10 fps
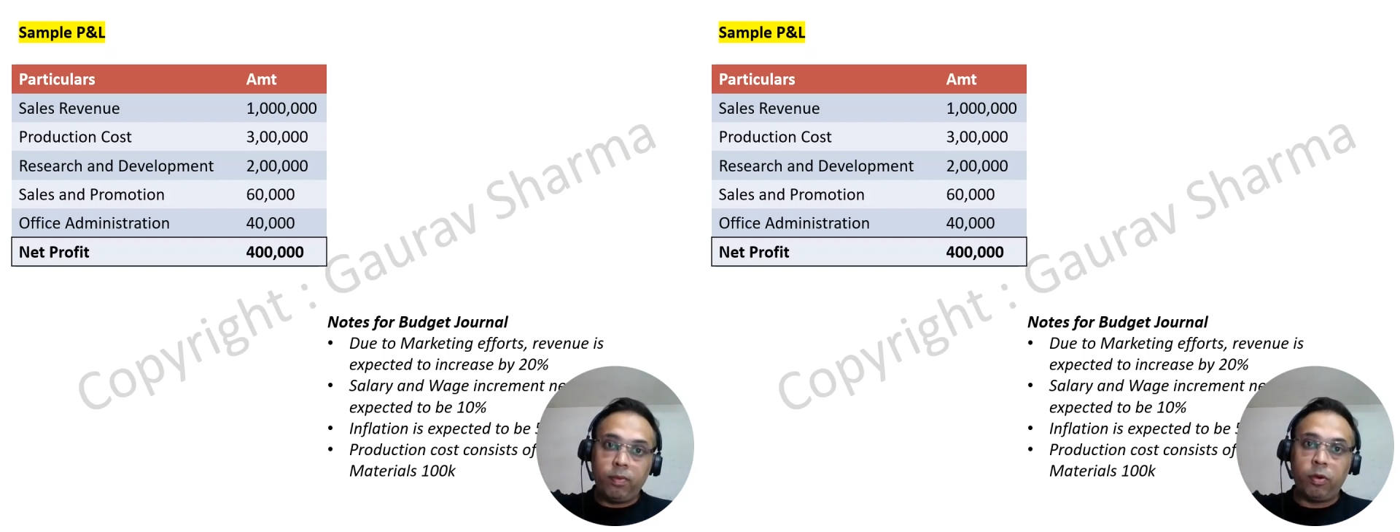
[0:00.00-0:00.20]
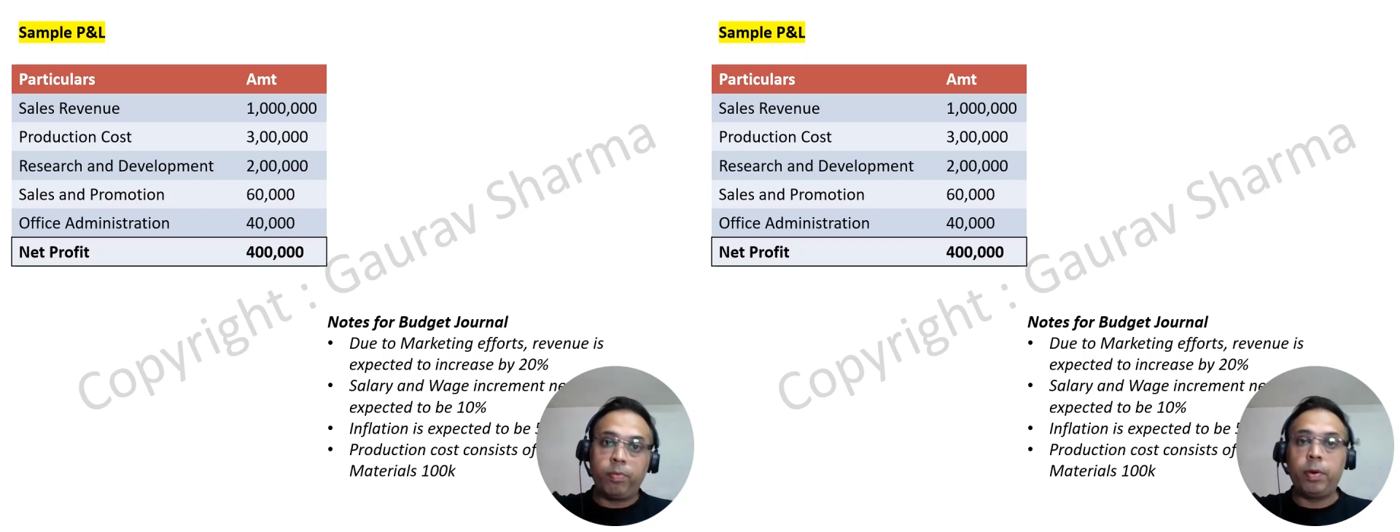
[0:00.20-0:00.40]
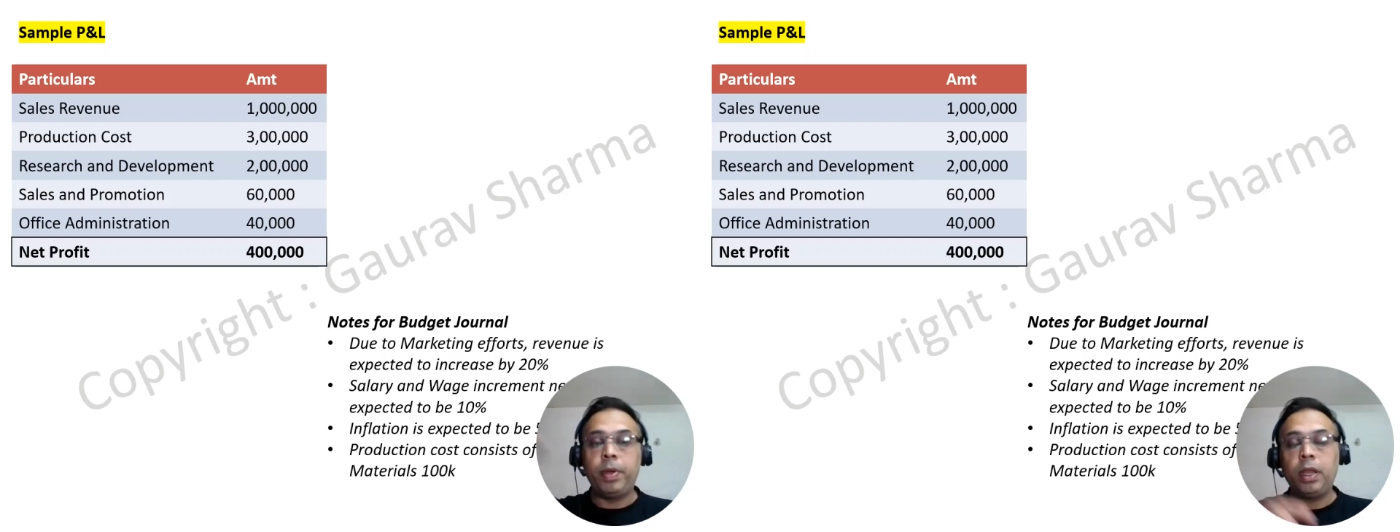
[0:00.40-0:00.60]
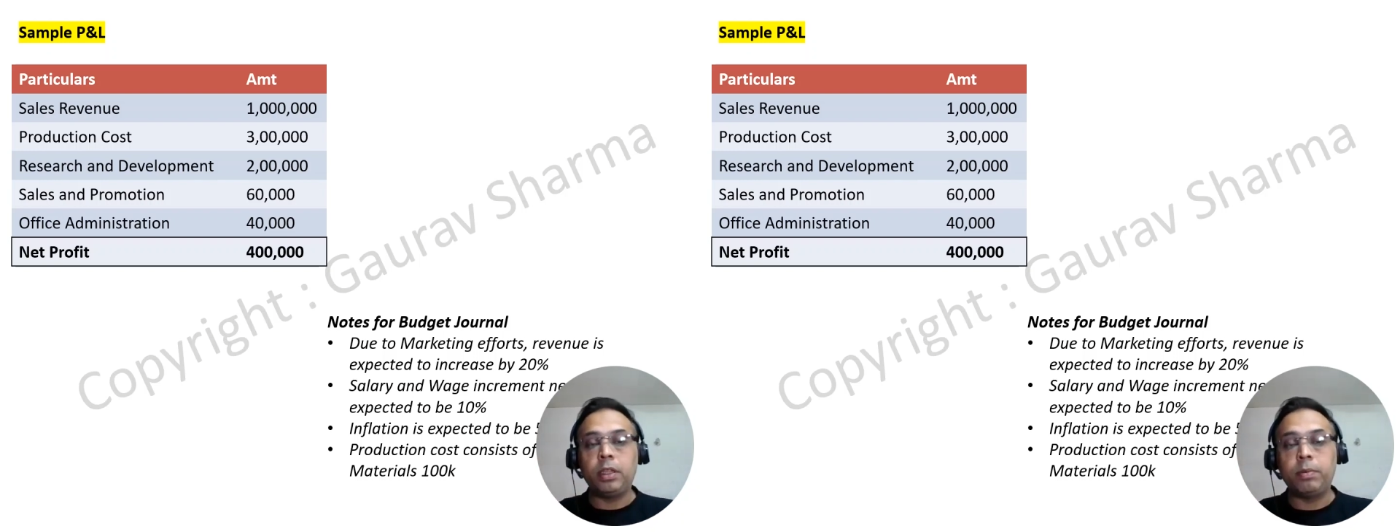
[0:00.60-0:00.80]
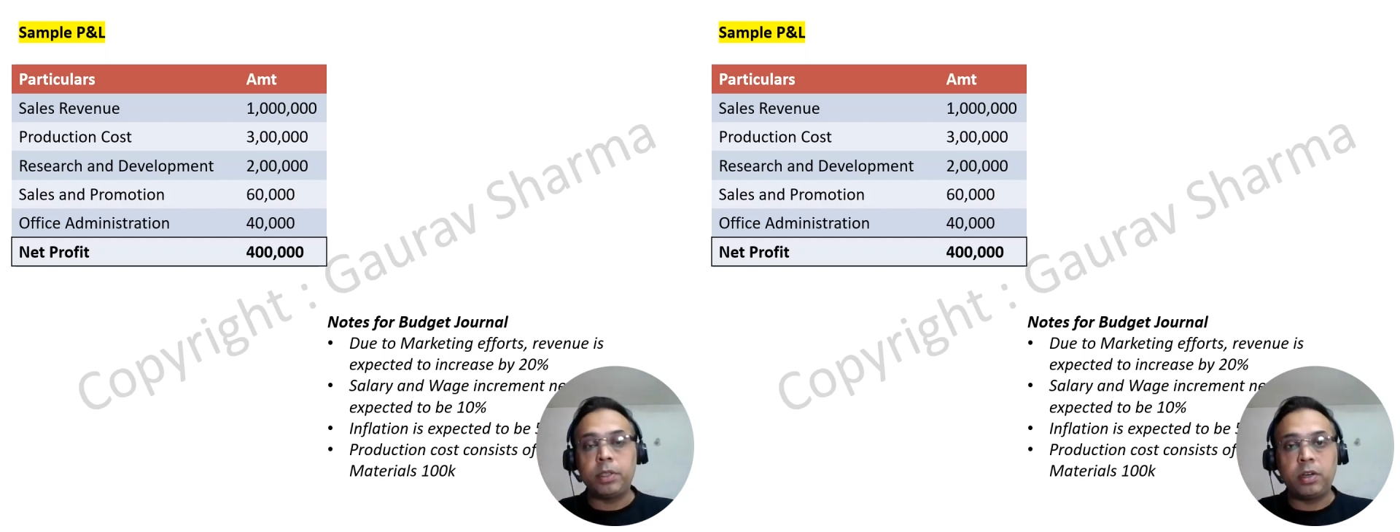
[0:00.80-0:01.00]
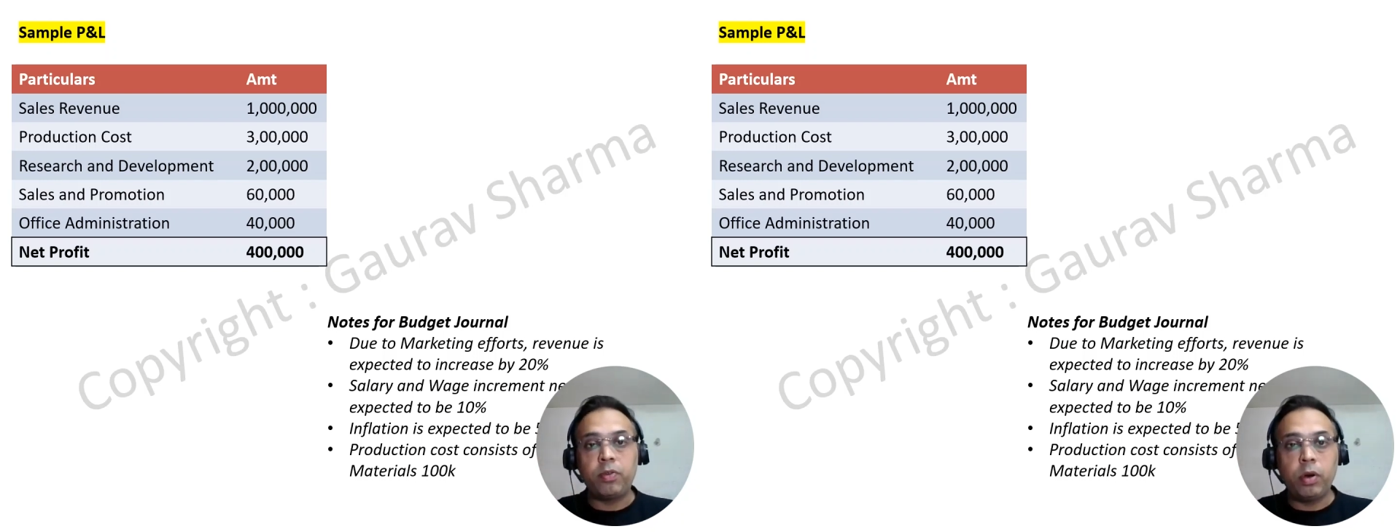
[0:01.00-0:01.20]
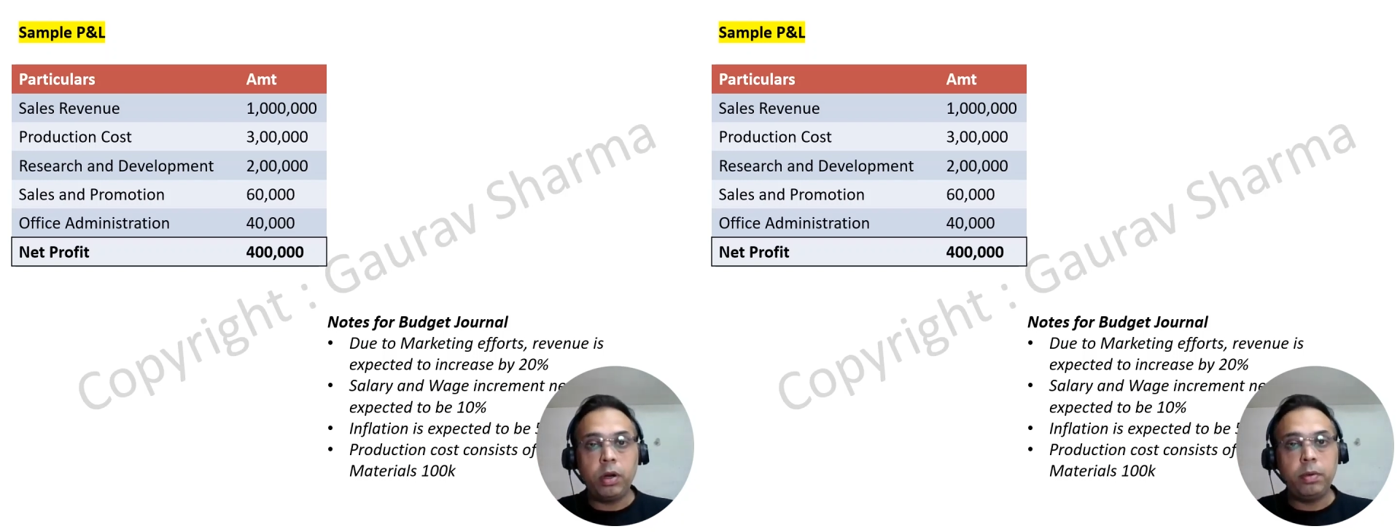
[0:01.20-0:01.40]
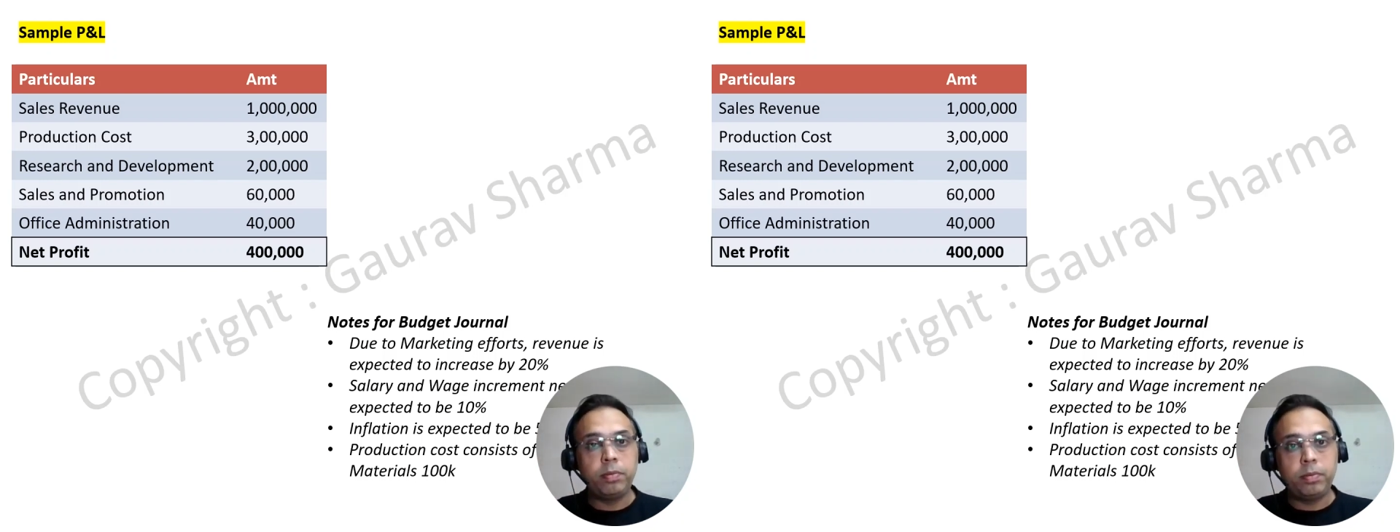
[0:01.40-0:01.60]
for preparing the budget
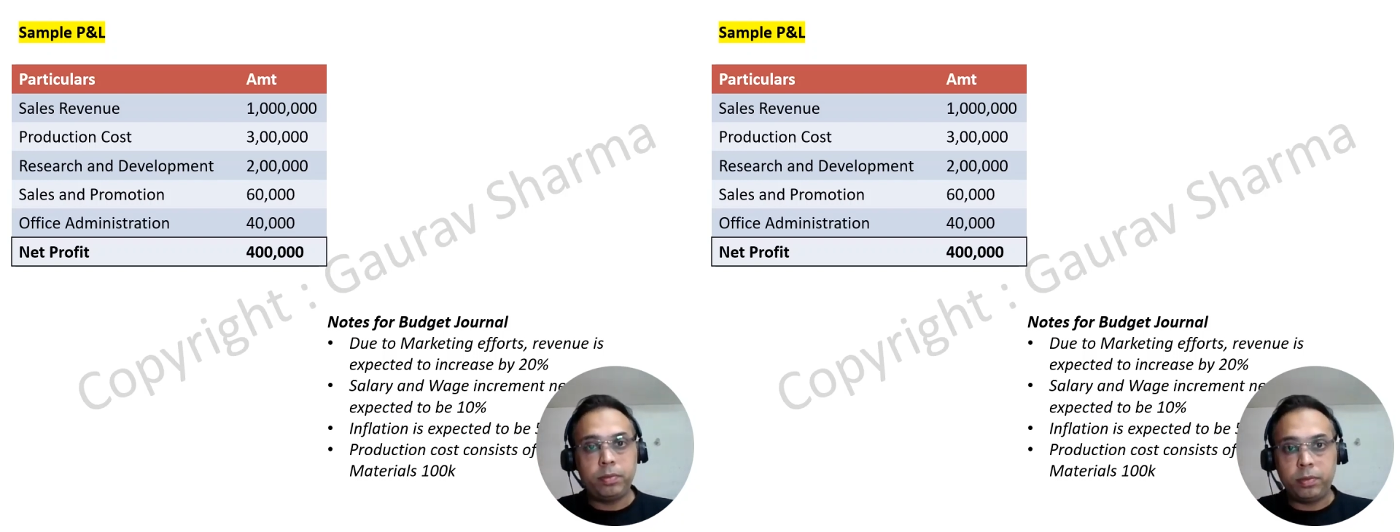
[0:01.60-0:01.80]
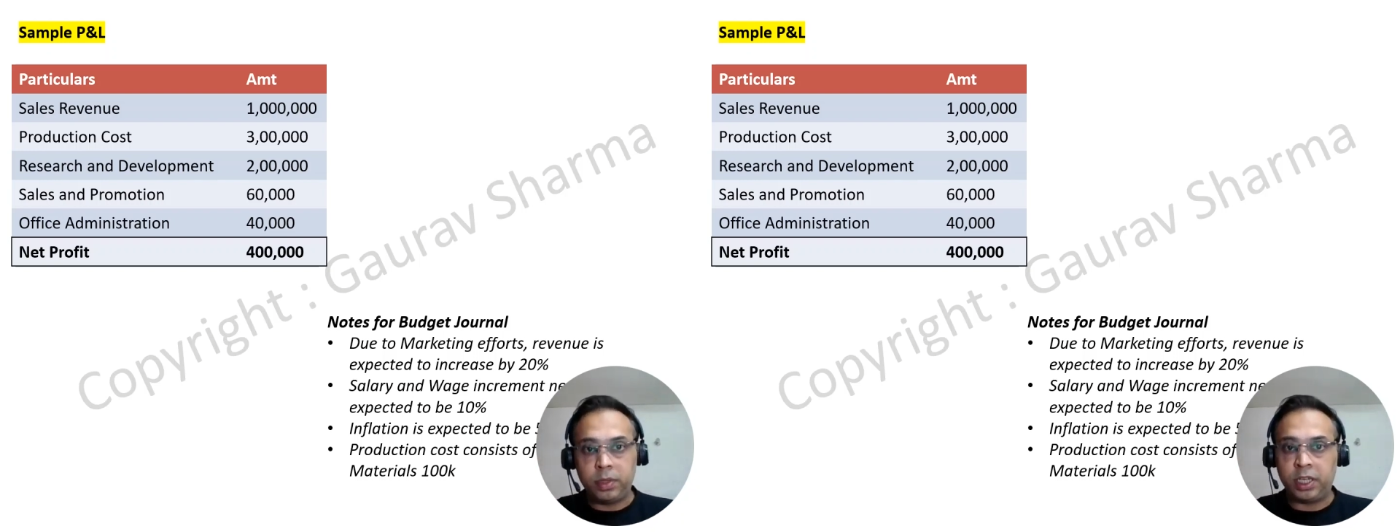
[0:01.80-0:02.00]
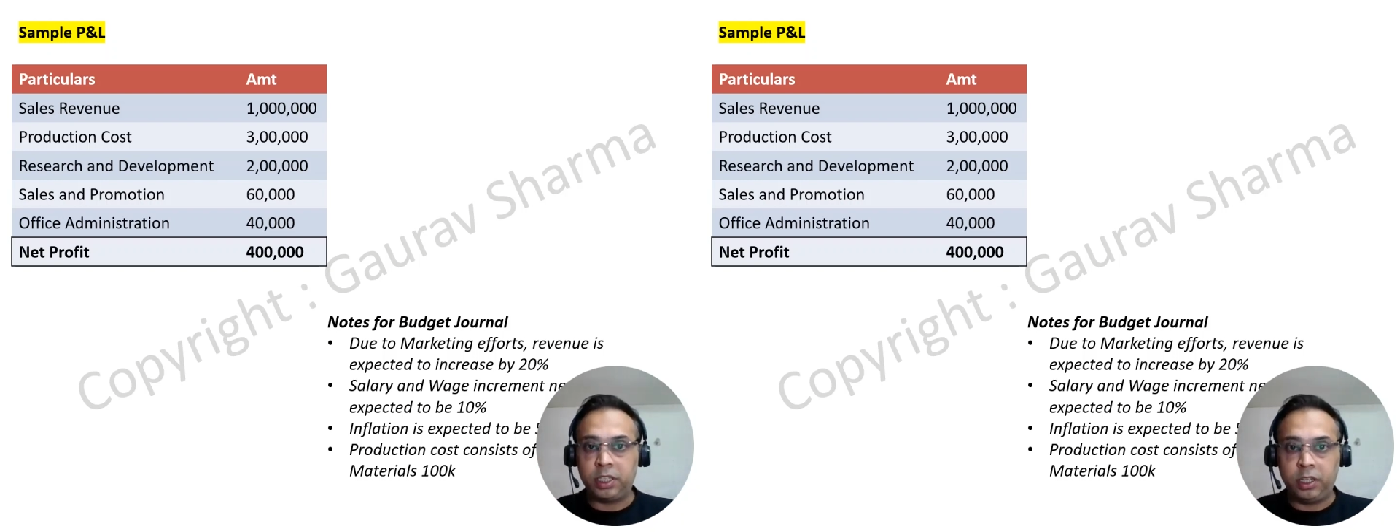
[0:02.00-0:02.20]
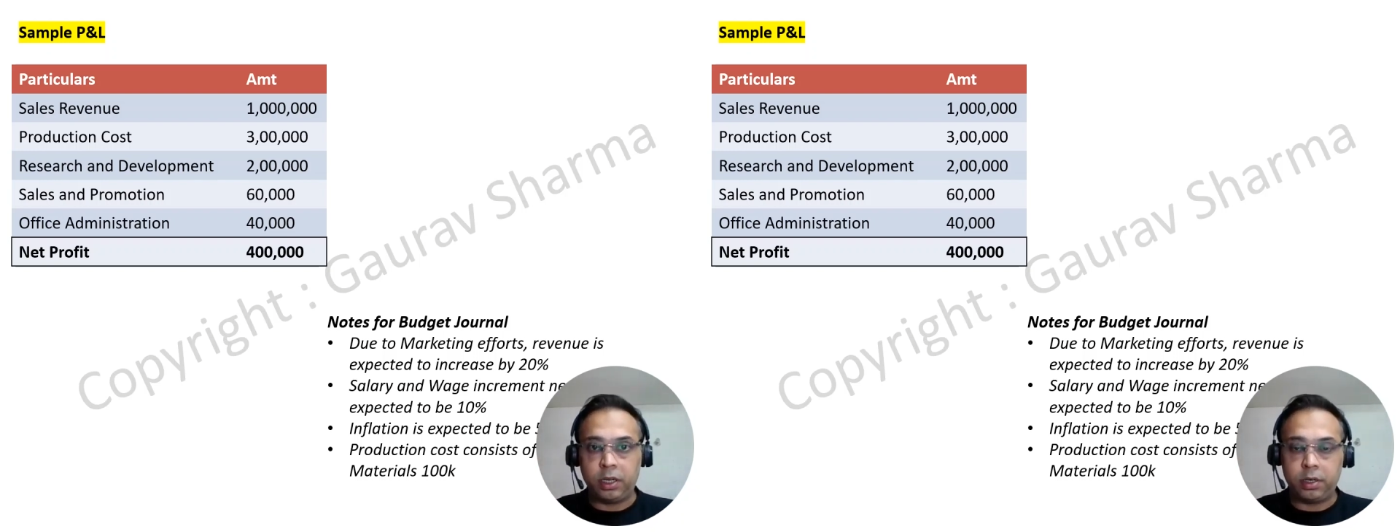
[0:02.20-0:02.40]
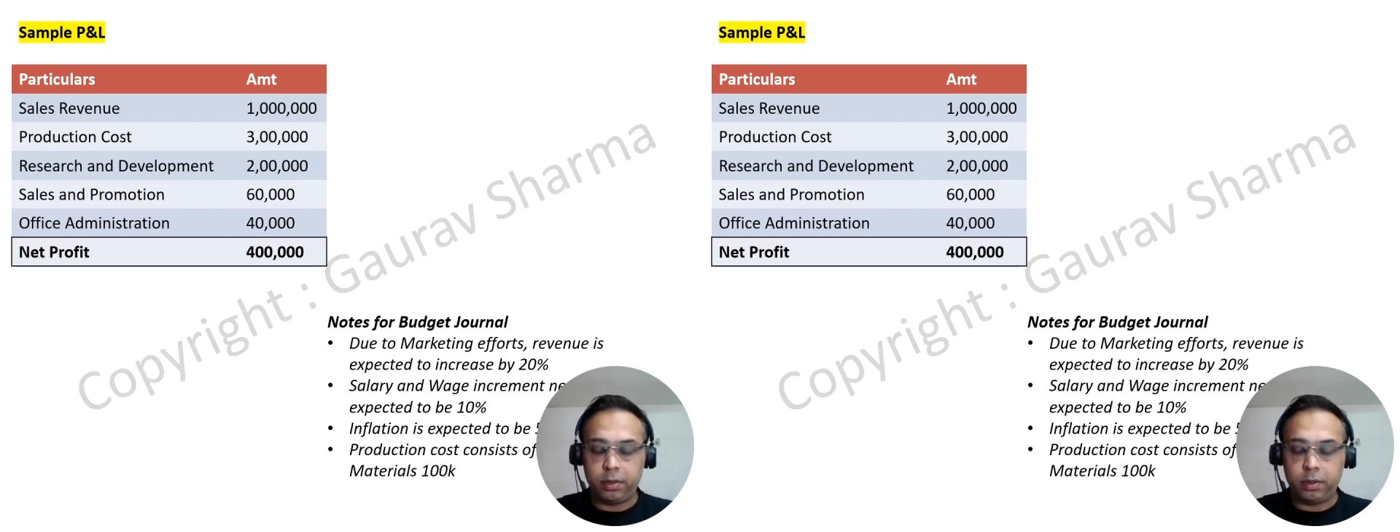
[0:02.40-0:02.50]
for next year.